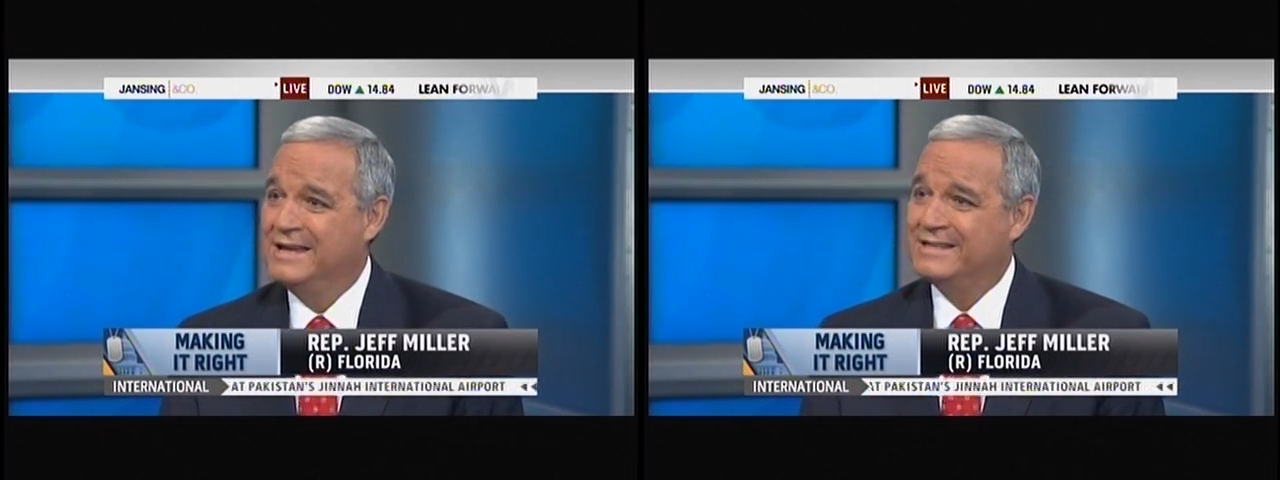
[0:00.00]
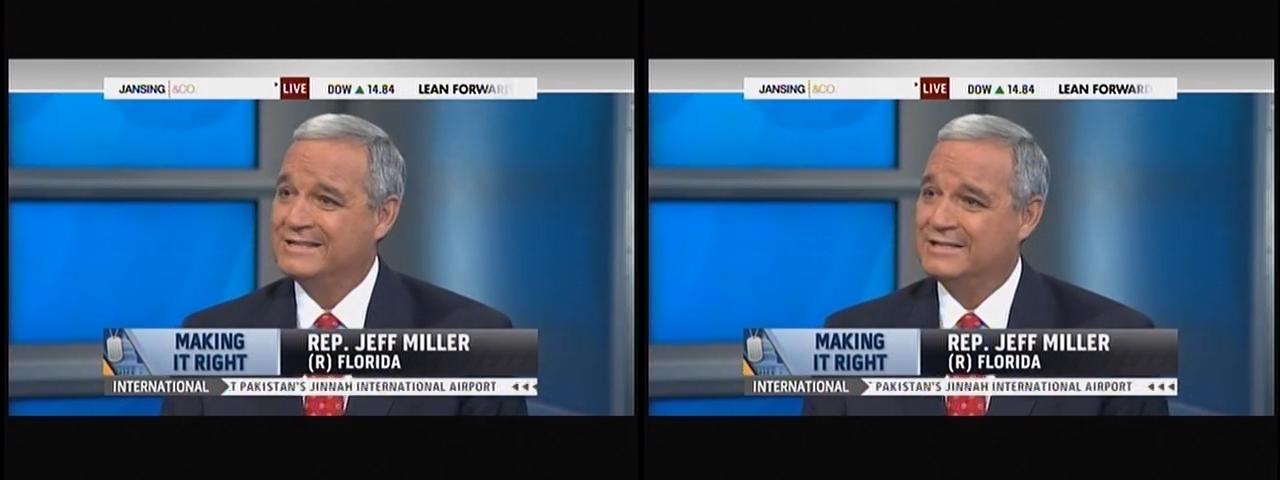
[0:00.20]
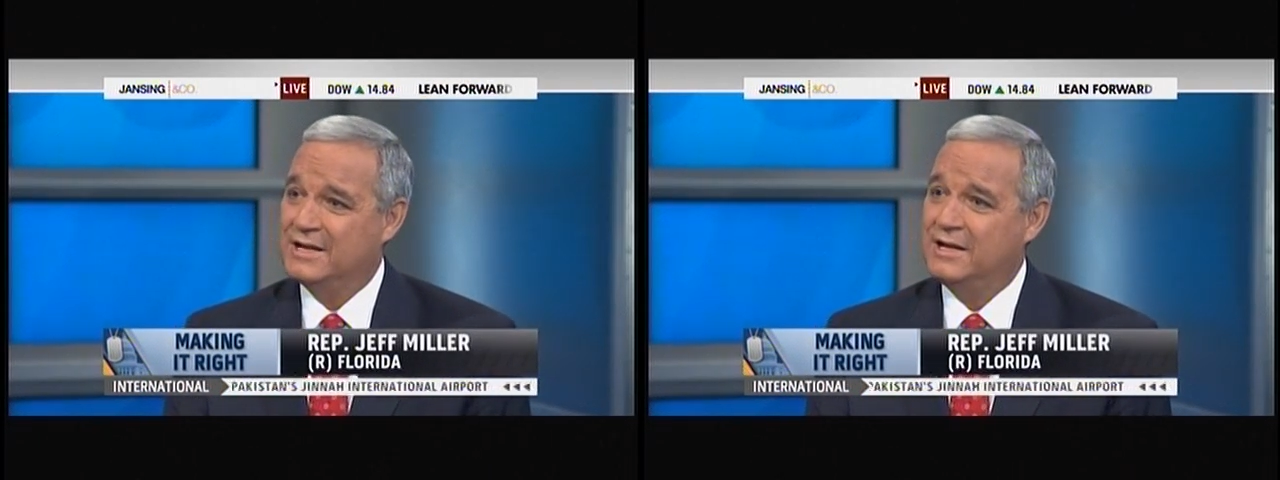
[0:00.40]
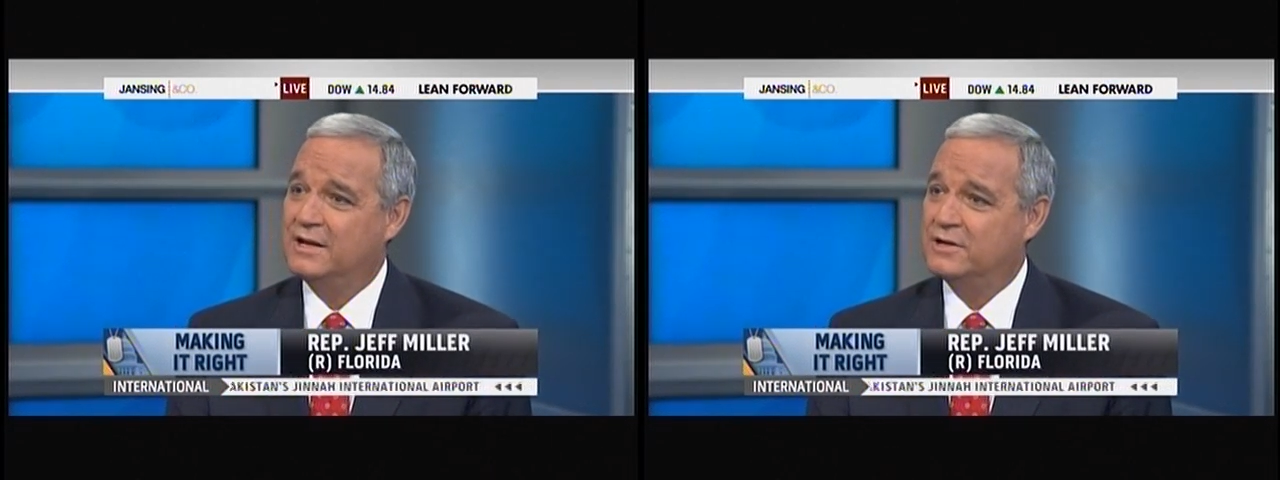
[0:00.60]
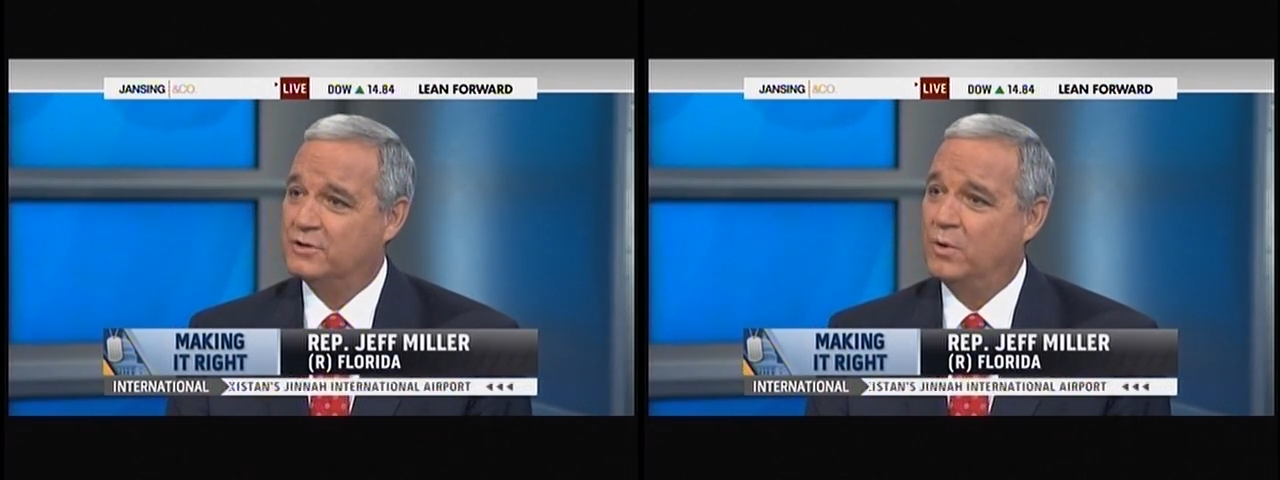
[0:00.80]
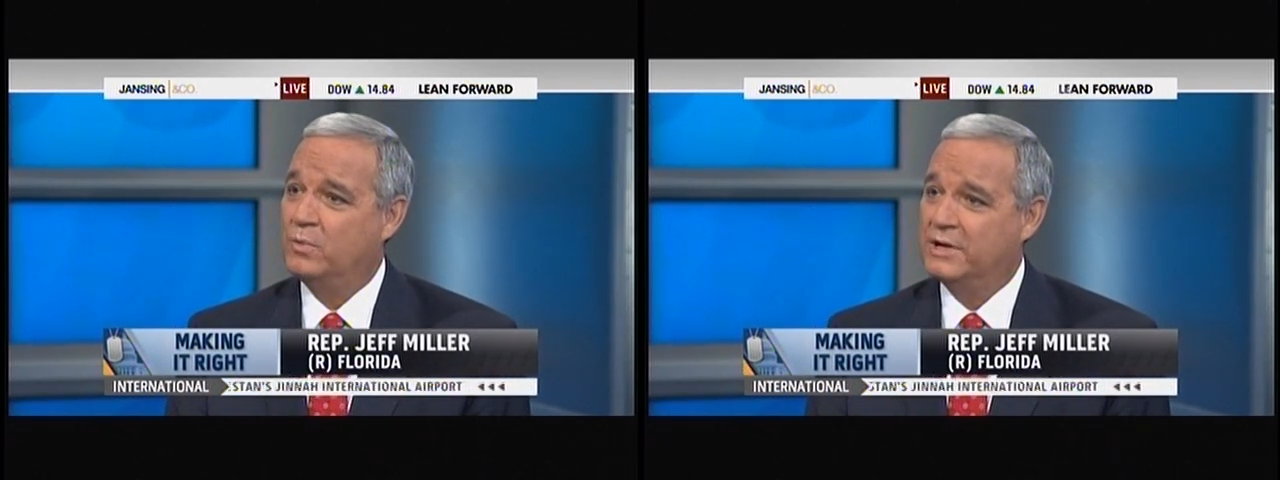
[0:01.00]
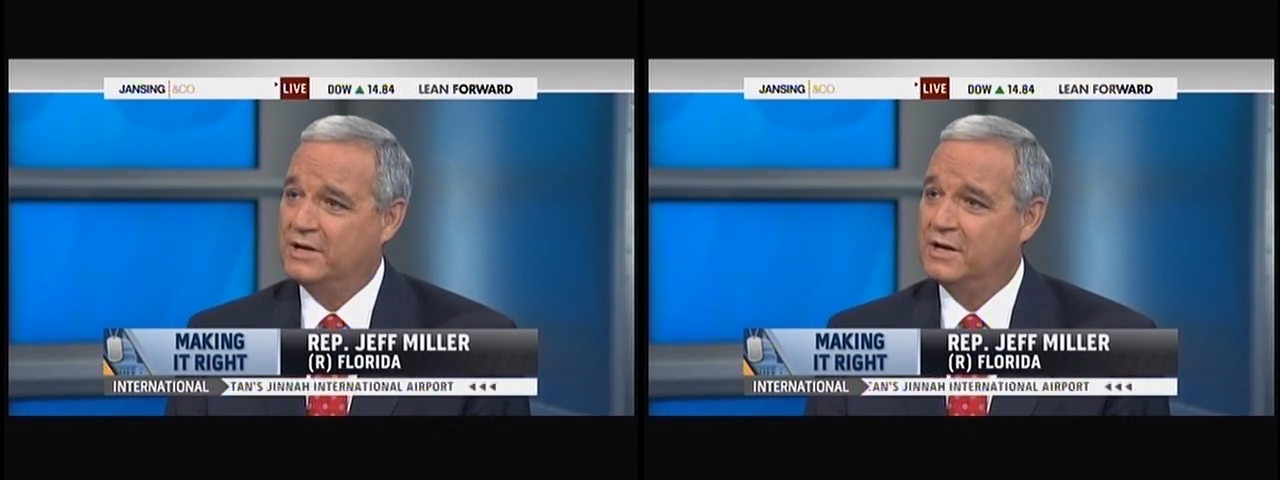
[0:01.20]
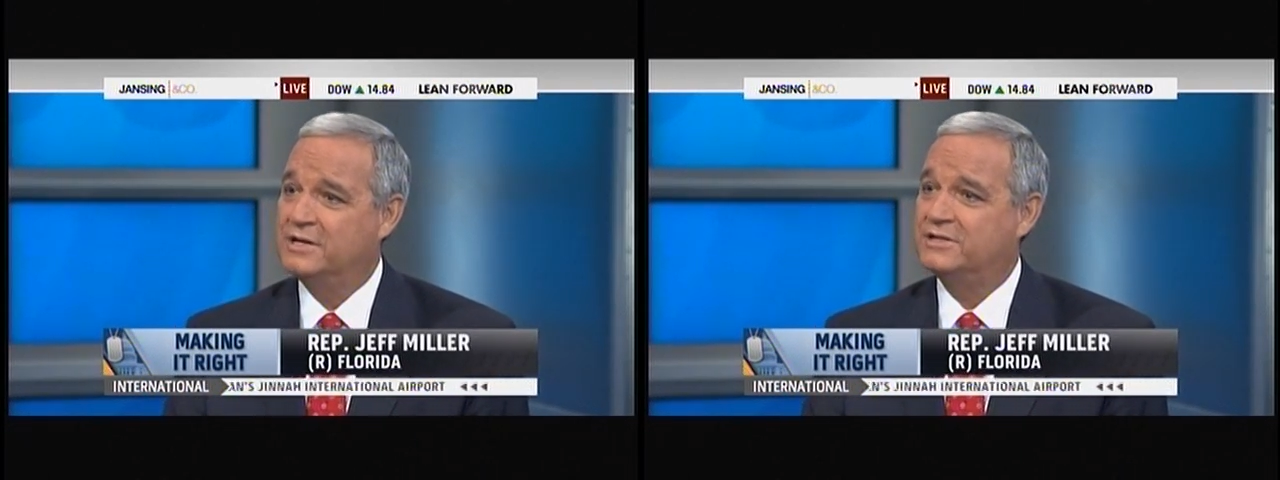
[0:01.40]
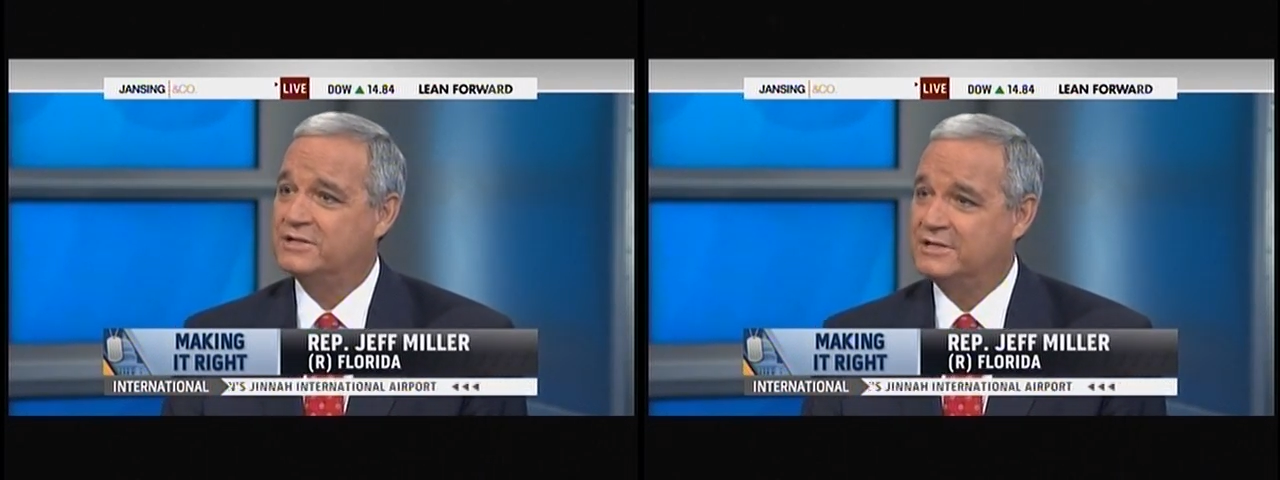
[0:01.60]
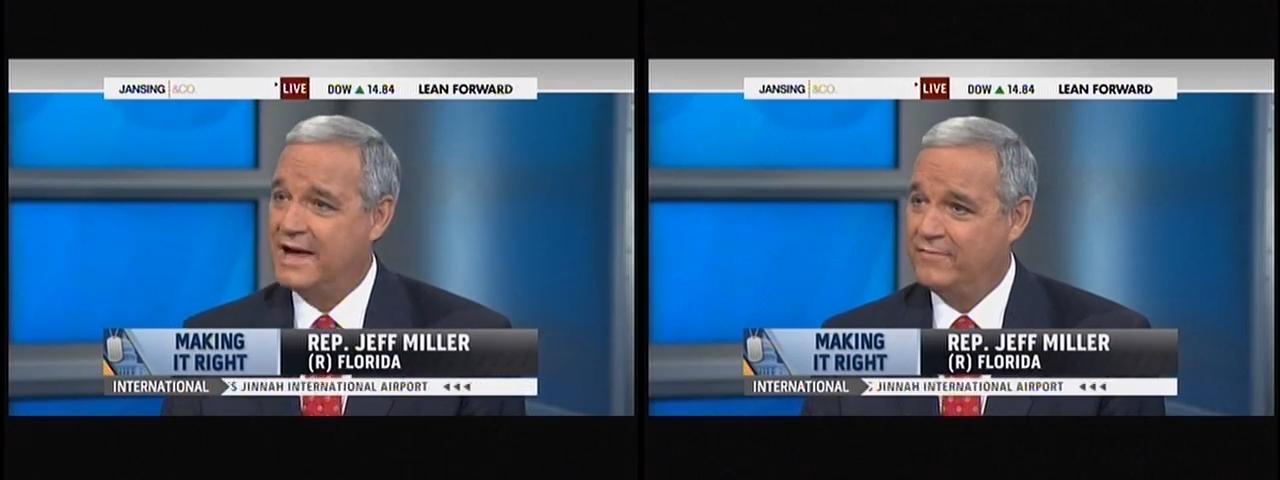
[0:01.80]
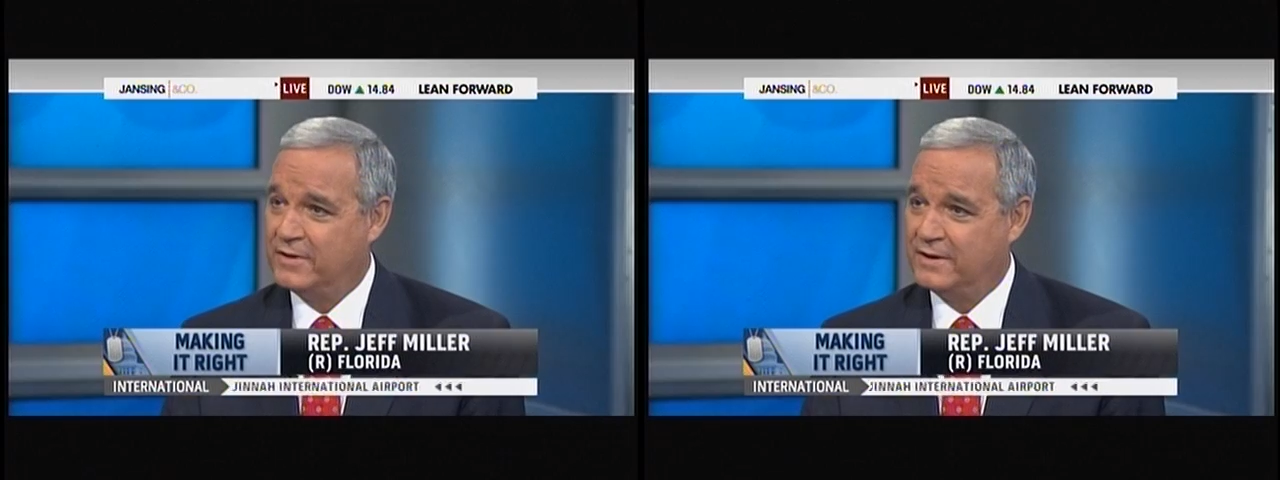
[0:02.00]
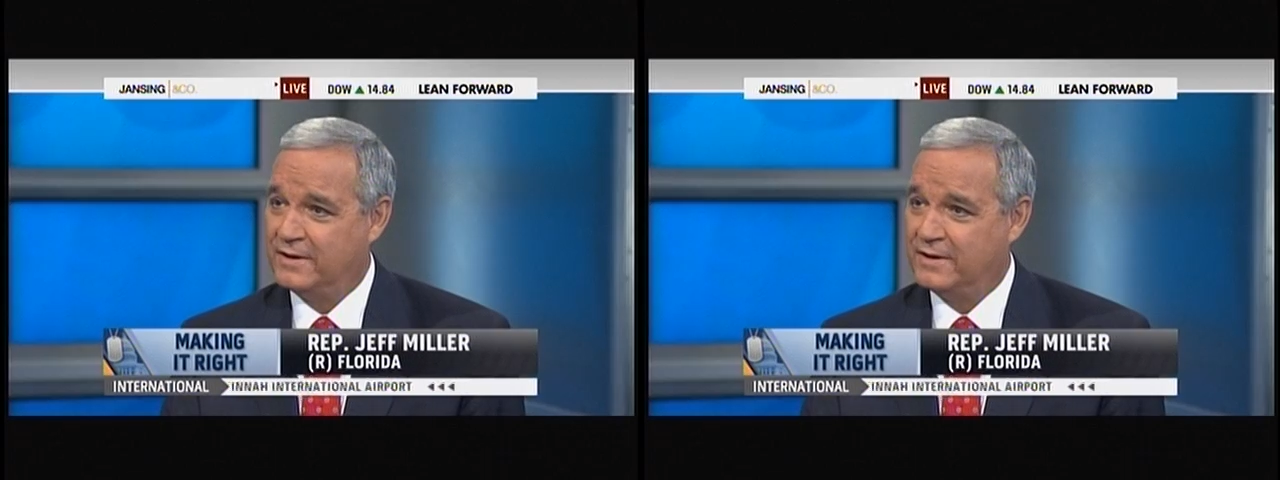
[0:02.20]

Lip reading: the Senate has only done 7.